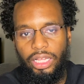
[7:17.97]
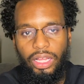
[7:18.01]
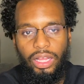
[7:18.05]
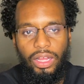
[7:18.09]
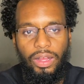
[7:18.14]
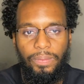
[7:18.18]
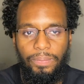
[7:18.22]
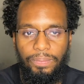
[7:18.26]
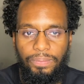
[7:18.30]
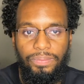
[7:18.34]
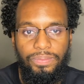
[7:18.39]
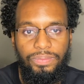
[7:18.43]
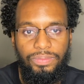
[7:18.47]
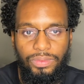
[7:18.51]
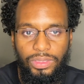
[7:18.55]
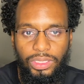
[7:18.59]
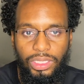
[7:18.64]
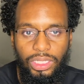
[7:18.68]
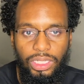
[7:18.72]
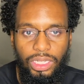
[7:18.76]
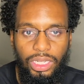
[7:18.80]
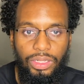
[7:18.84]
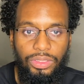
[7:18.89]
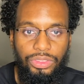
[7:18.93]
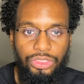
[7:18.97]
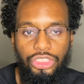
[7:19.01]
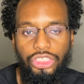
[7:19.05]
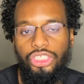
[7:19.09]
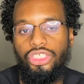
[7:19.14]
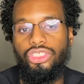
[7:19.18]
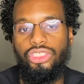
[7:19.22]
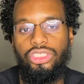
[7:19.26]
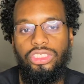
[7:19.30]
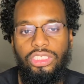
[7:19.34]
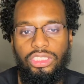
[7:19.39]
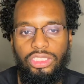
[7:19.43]
I'm
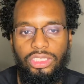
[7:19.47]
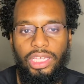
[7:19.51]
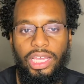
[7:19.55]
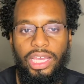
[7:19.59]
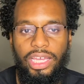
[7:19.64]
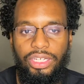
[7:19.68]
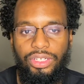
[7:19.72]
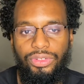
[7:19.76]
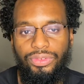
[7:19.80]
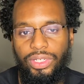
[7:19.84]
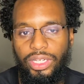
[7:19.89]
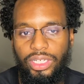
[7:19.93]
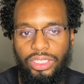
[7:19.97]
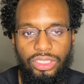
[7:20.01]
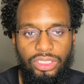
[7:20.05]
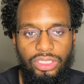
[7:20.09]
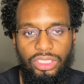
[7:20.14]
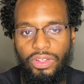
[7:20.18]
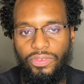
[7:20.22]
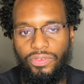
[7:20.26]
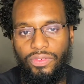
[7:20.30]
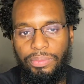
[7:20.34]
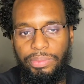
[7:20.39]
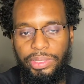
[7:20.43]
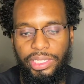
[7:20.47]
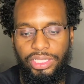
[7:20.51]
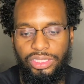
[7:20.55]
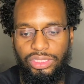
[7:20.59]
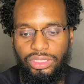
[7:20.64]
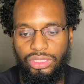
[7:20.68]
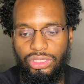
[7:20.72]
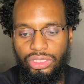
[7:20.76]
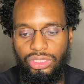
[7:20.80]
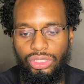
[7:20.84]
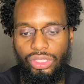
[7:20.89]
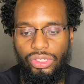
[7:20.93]
usually sliding around in different pairs
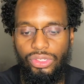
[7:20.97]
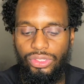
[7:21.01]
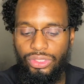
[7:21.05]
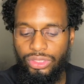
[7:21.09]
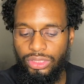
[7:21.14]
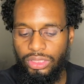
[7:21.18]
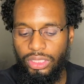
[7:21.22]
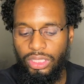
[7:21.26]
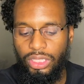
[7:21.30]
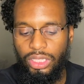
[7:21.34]
of shoes.